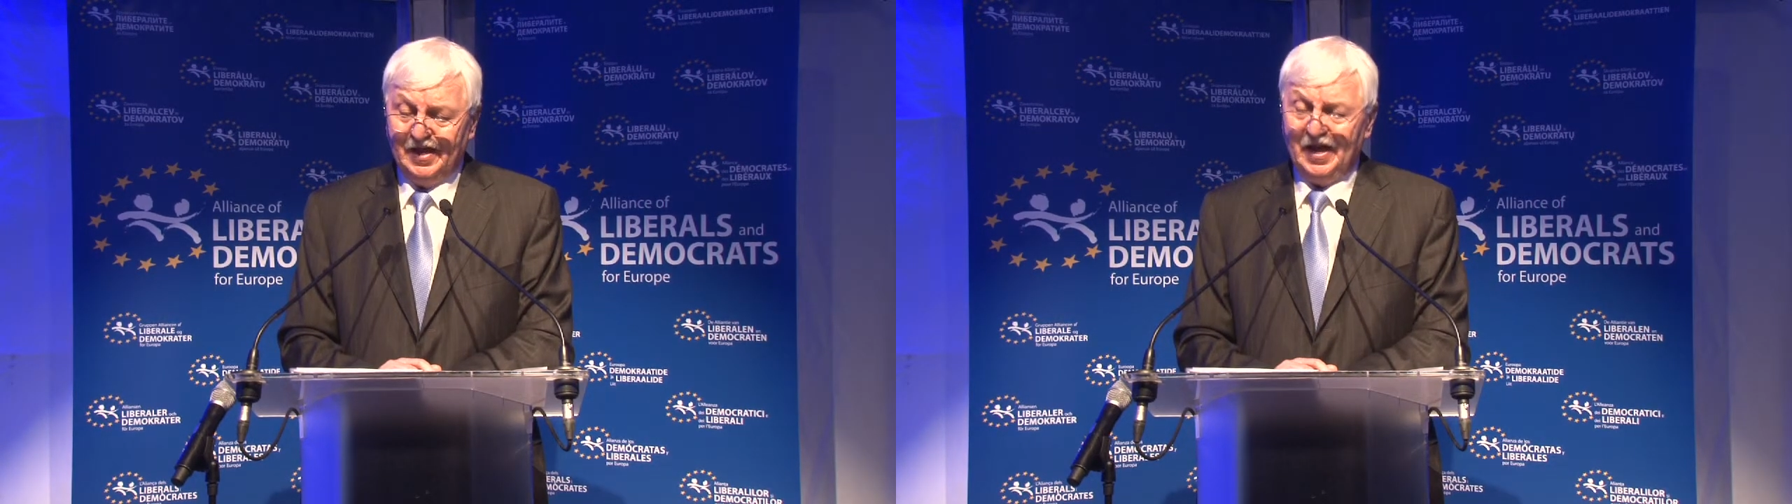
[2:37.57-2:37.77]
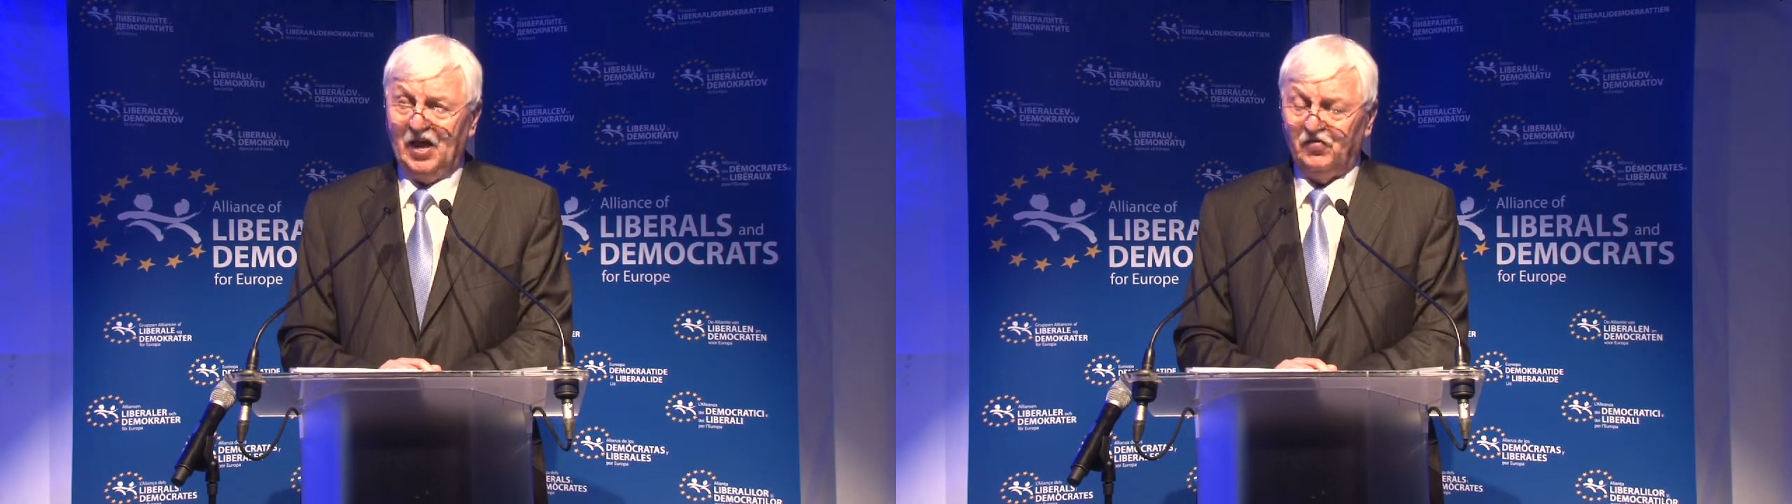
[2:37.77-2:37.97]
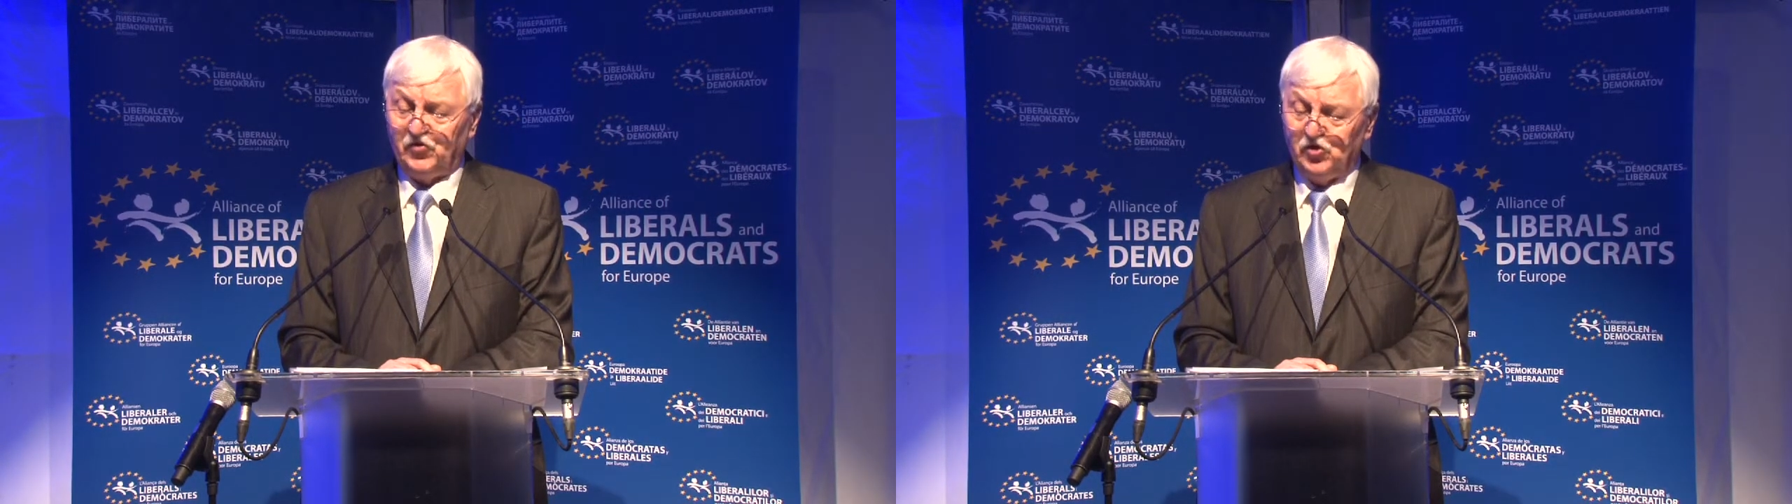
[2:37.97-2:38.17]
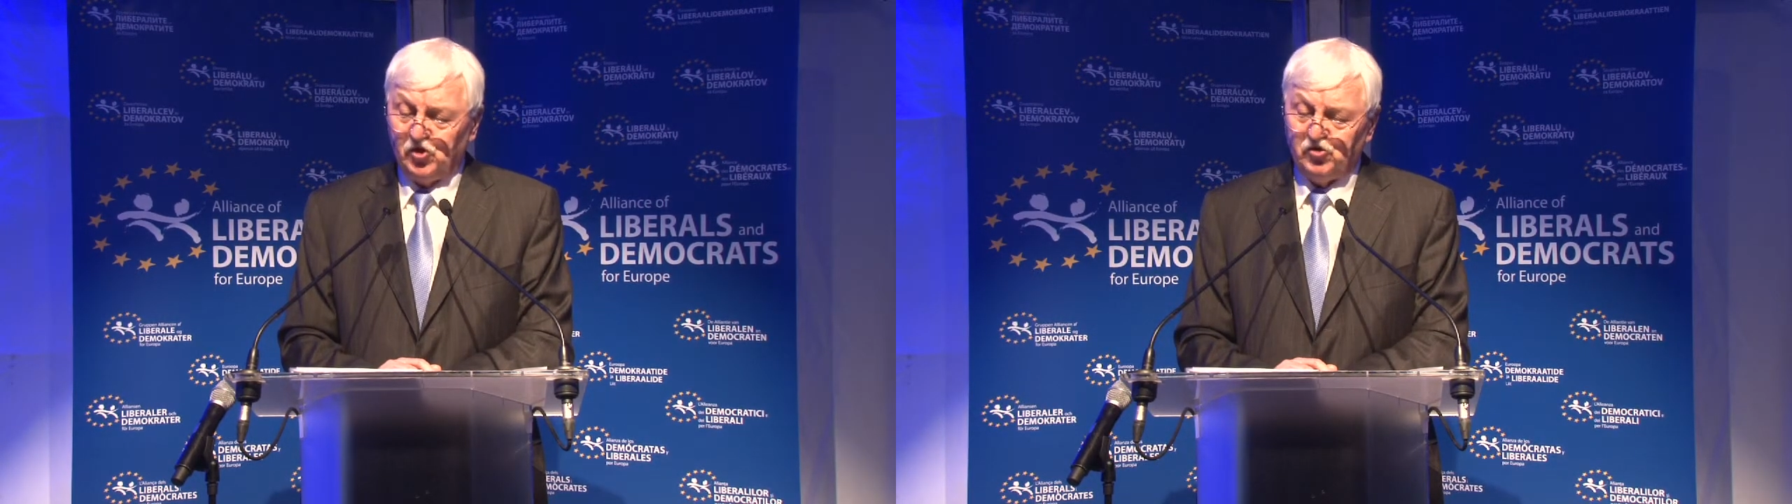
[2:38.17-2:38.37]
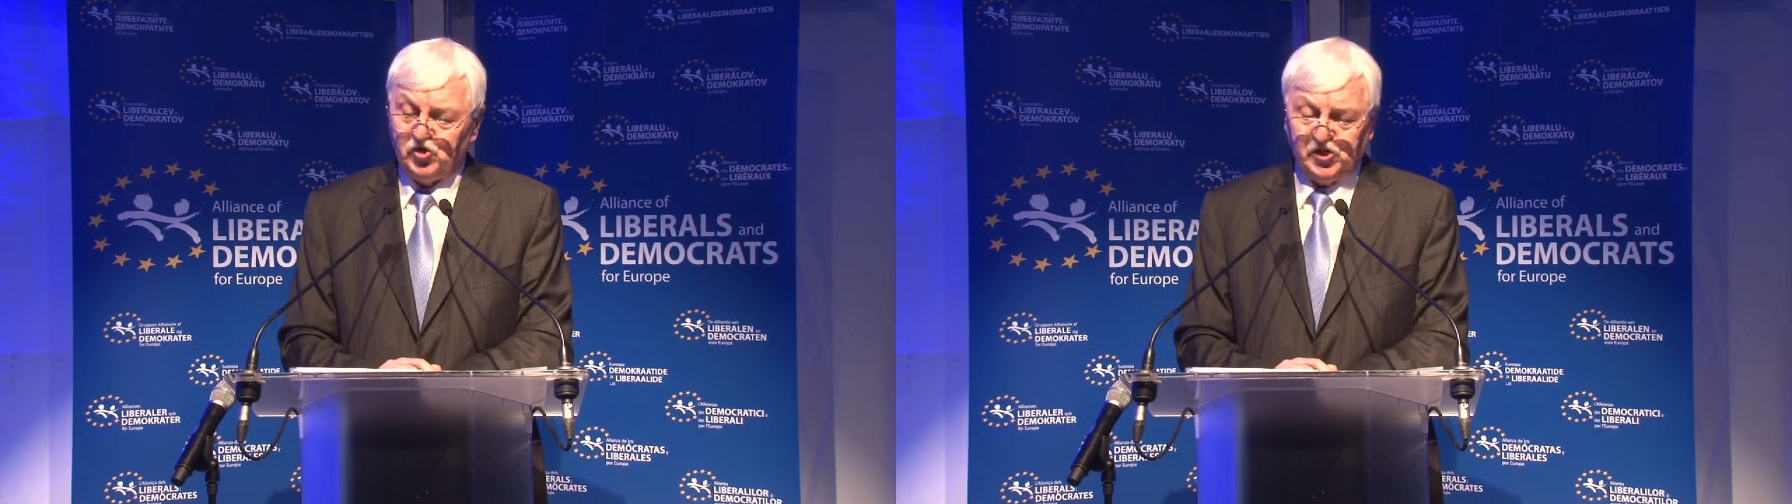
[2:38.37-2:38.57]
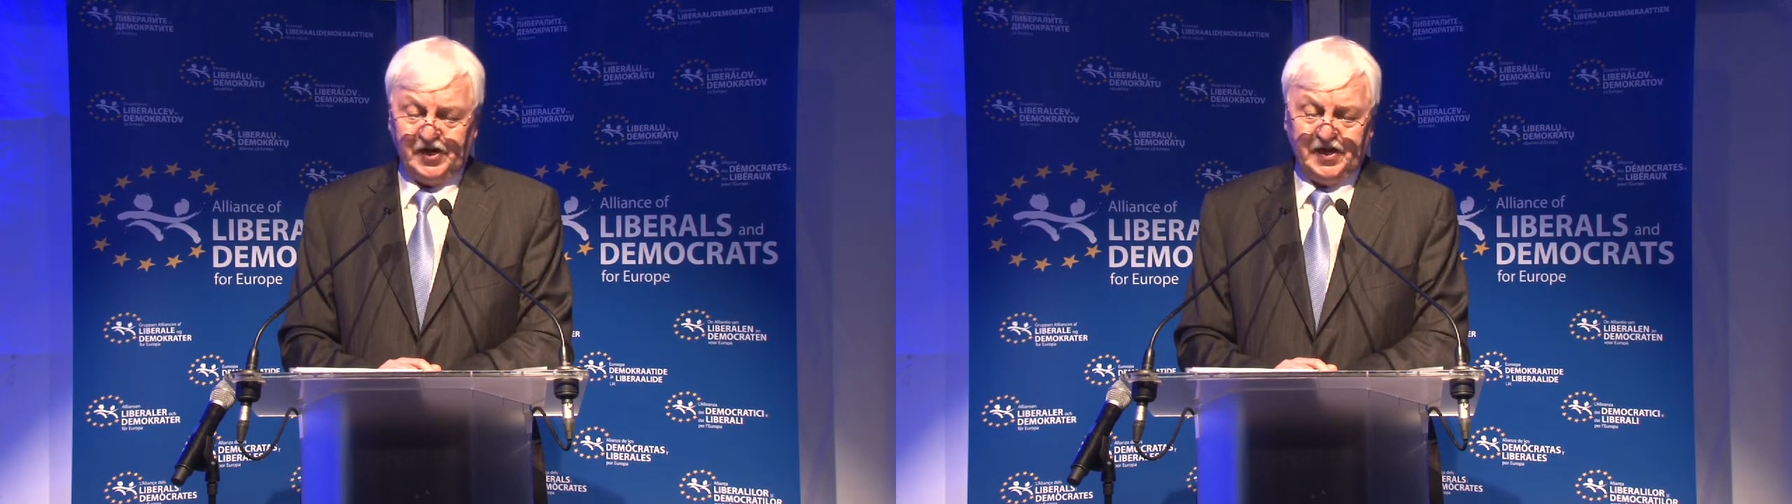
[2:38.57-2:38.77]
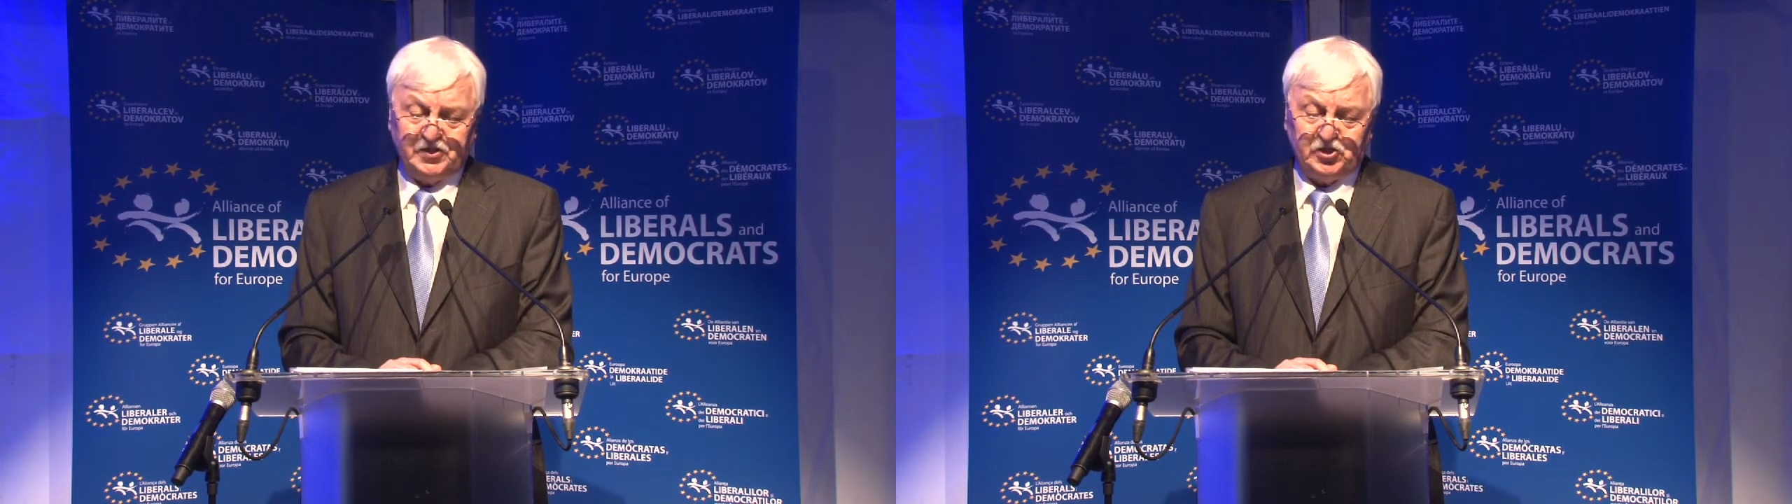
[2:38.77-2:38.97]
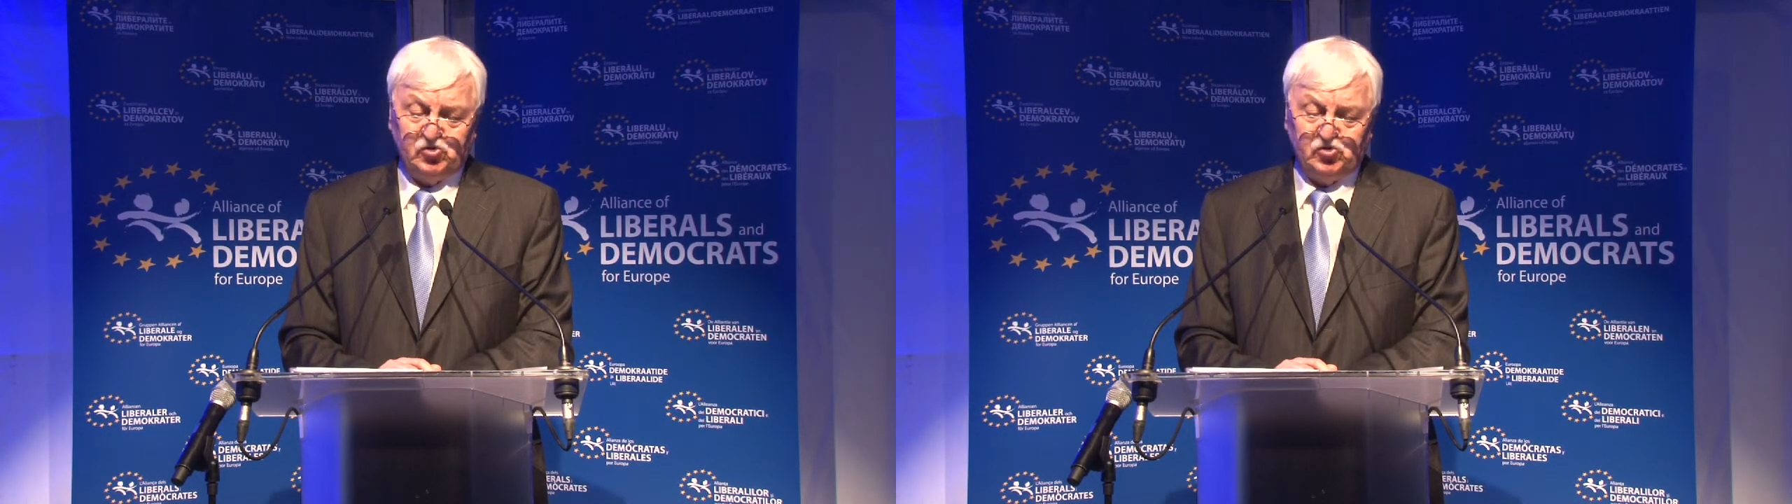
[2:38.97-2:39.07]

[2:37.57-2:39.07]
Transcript: have no chance